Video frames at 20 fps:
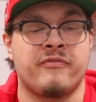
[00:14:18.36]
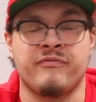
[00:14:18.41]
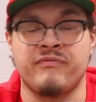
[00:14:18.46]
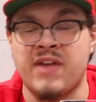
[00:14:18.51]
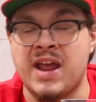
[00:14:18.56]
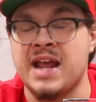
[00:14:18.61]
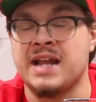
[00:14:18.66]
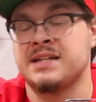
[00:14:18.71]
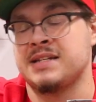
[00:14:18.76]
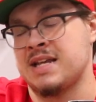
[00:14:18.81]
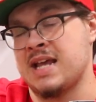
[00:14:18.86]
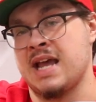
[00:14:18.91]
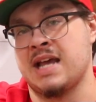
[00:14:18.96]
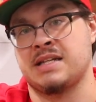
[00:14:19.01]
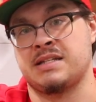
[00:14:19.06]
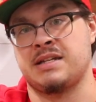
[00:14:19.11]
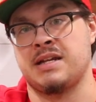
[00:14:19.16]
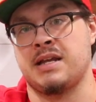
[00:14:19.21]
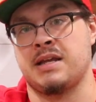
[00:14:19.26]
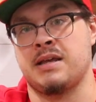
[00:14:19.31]

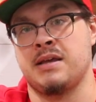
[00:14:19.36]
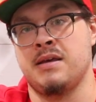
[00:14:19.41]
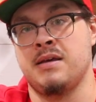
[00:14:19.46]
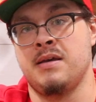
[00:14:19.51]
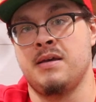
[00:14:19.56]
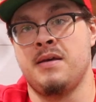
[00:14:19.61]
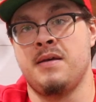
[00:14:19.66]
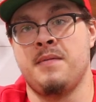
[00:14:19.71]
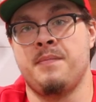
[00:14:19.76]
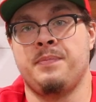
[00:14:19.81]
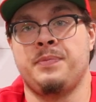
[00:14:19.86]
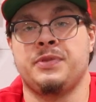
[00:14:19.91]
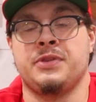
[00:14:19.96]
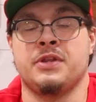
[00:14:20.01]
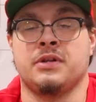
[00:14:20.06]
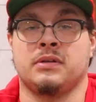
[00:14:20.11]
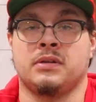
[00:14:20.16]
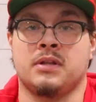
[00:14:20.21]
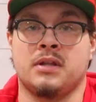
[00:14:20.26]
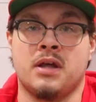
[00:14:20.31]
fantastic.
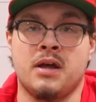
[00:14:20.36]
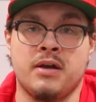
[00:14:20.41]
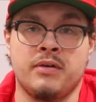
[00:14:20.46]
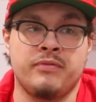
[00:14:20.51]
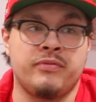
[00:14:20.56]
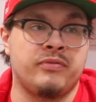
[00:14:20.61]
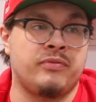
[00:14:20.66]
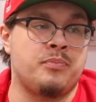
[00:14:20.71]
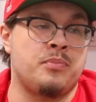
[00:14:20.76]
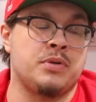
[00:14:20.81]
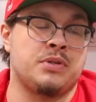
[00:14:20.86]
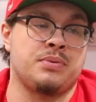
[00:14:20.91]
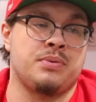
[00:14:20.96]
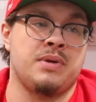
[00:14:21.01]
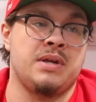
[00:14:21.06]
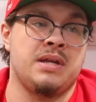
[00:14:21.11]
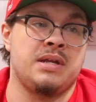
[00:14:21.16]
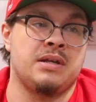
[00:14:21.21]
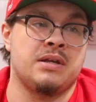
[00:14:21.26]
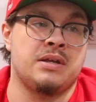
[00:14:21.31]
The love
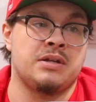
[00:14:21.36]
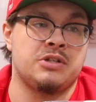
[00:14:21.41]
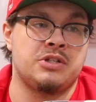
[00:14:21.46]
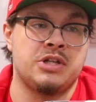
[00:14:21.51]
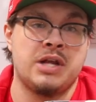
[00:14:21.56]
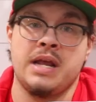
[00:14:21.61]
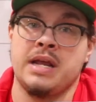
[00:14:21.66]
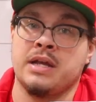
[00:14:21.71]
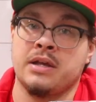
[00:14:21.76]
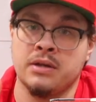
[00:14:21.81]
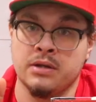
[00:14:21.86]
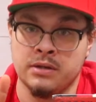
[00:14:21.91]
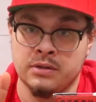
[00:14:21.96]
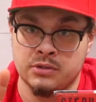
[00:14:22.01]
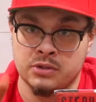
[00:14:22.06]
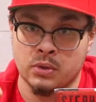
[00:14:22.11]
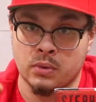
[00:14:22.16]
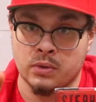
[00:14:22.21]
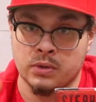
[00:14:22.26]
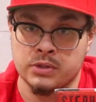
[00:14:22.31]
between Jake
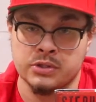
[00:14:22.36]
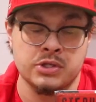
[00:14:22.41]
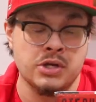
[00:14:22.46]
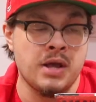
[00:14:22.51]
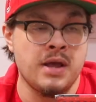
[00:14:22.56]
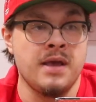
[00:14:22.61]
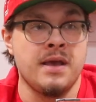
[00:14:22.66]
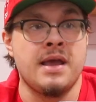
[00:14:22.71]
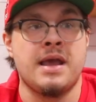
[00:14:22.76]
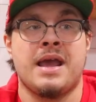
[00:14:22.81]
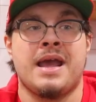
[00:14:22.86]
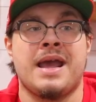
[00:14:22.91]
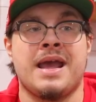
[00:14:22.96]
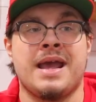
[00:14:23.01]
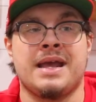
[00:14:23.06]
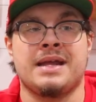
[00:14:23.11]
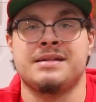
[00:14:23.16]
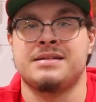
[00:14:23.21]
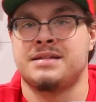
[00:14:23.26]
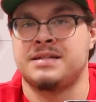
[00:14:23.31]
George.
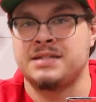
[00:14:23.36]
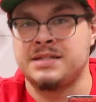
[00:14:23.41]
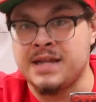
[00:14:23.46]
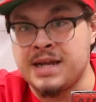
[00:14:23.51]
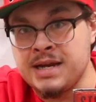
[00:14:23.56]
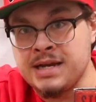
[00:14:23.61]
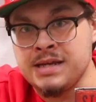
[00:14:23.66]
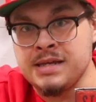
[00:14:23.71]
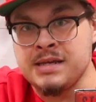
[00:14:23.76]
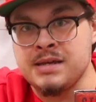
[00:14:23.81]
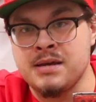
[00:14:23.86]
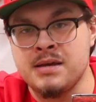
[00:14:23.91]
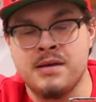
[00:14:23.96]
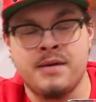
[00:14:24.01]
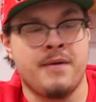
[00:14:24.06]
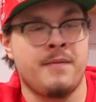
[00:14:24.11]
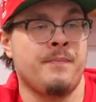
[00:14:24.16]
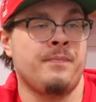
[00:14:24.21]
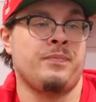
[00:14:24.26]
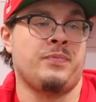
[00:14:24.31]
And Sadie
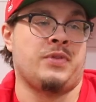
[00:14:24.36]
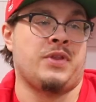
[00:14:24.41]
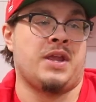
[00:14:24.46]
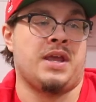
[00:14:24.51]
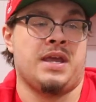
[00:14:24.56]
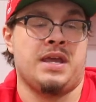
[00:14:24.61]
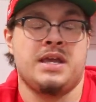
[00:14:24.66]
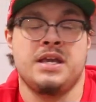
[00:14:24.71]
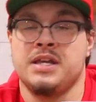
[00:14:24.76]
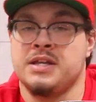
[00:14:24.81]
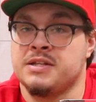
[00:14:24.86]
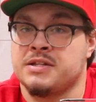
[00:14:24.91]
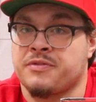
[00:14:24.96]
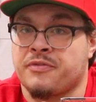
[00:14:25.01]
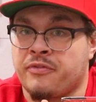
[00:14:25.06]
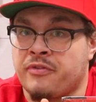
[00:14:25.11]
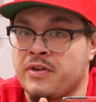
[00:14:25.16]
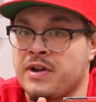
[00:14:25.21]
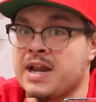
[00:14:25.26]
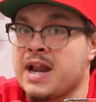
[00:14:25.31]
is
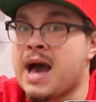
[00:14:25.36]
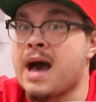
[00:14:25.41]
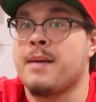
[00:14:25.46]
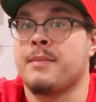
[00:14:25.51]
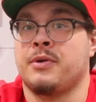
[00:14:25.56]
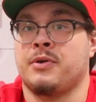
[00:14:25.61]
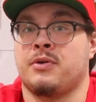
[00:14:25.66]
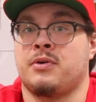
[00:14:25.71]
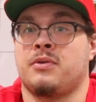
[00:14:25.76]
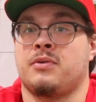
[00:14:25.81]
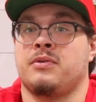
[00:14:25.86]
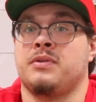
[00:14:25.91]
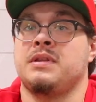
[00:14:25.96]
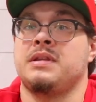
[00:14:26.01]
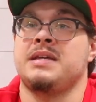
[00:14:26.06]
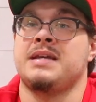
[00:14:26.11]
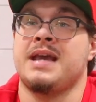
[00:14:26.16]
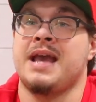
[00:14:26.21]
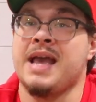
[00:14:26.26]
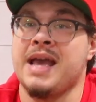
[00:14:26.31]
phenomenal.
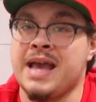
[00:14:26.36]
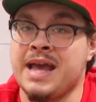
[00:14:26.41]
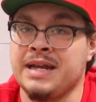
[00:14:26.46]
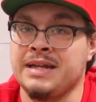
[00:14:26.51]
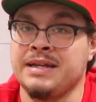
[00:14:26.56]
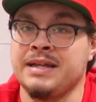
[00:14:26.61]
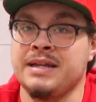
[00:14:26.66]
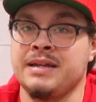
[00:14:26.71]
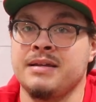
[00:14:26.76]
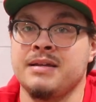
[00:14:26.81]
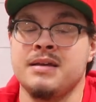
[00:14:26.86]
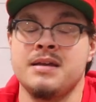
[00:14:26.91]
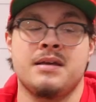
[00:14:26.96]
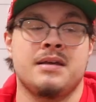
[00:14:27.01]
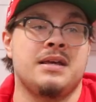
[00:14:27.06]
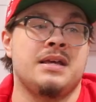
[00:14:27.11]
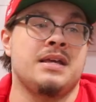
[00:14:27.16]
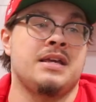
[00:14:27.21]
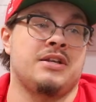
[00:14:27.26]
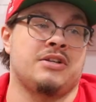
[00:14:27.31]
The ending
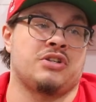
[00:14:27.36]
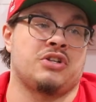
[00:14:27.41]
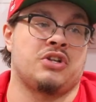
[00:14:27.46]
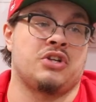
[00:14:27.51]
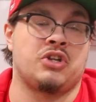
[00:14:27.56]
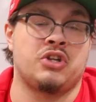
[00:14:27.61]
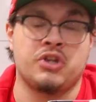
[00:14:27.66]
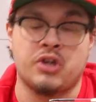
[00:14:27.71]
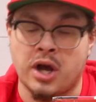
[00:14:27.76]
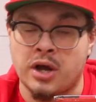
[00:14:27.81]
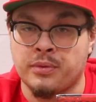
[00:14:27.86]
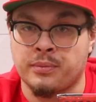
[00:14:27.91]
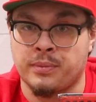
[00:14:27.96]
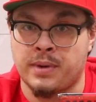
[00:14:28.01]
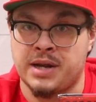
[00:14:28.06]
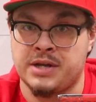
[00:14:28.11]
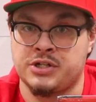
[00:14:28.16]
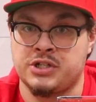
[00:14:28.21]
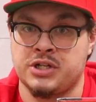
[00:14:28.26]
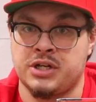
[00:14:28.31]
is gut
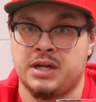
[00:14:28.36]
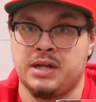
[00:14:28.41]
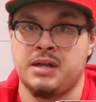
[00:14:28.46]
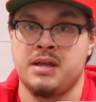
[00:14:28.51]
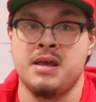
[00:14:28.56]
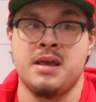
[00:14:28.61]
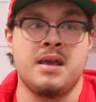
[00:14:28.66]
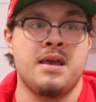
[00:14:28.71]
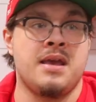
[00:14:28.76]
wrenching,